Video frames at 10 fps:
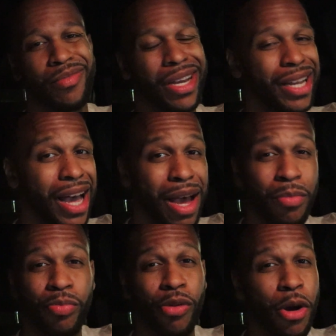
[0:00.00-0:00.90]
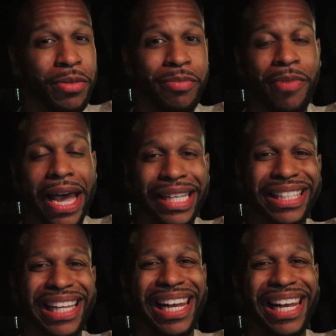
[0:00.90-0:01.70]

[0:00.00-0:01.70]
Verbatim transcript: My God brought me back to